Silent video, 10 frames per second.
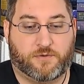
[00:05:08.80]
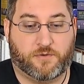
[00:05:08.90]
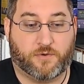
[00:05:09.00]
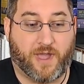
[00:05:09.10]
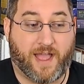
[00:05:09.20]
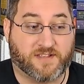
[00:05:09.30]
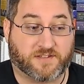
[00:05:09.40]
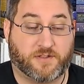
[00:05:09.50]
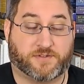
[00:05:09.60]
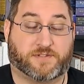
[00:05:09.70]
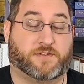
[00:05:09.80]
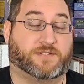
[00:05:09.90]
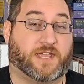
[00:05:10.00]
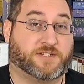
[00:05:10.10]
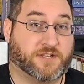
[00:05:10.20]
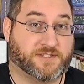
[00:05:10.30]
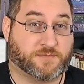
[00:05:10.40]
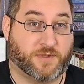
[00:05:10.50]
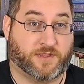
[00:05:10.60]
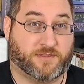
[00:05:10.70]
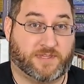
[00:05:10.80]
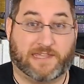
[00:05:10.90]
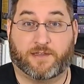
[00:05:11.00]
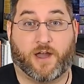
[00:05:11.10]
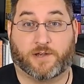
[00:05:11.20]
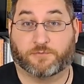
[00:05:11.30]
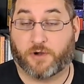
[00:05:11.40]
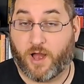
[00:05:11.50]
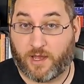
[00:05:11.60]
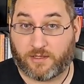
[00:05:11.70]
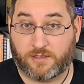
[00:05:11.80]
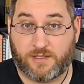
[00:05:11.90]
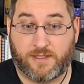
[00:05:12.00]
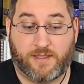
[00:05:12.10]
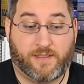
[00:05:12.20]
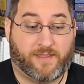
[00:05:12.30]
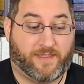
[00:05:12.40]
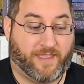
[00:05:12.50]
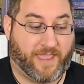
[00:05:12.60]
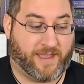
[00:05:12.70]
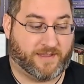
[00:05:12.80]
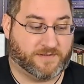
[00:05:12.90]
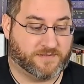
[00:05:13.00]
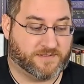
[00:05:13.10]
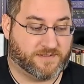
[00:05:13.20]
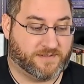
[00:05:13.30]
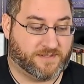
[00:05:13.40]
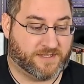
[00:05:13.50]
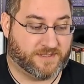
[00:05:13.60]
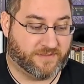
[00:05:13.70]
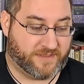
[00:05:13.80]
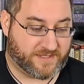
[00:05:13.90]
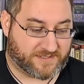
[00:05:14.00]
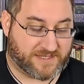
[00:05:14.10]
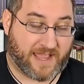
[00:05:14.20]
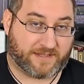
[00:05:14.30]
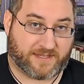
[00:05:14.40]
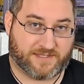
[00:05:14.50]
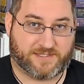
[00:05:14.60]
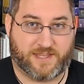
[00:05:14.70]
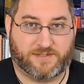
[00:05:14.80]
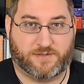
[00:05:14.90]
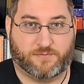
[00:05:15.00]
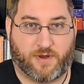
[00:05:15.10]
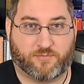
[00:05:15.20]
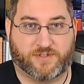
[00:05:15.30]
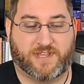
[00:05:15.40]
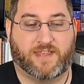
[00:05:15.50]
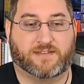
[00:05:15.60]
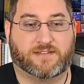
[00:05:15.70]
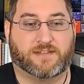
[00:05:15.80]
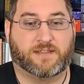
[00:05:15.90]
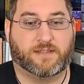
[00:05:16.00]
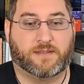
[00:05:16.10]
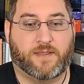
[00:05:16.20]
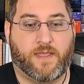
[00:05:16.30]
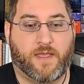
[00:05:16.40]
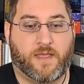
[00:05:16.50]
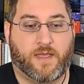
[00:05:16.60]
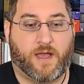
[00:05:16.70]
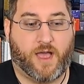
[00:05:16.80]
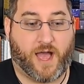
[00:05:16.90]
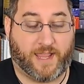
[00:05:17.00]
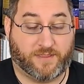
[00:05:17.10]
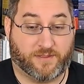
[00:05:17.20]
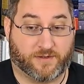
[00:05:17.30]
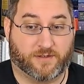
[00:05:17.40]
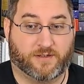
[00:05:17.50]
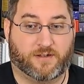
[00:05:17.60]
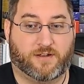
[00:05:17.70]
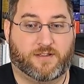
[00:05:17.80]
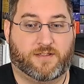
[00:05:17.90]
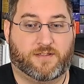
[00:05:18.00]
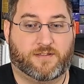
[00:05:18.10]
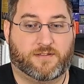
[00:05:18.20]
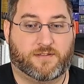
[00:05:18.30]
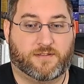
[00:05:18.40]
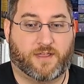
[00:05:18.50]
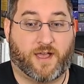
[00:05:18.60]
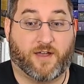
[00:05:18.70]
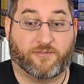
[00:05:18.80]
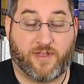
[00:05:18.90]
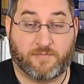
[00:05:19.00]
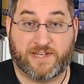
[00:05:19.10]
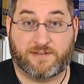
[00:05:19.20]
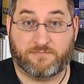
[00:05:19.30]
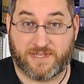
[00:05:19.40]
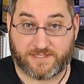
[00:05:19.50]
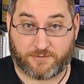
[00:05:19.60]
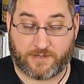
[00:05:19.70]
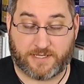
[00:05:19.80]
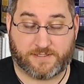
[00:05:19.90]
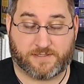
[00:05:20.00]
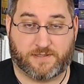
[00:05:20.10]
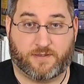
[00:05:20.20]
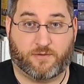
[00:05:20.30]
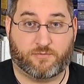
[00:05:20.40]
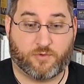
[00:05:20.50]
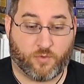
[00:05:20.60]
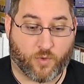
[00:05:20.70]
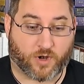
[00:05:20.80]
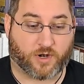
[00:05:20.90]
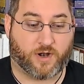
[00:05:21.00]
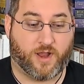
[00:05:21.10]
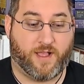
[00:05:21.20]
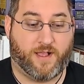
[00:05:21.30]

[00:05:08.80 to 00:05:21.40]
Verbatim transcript: who has close associations with the god Ra, and in this deck is said to represent either uh, feminine mysteries or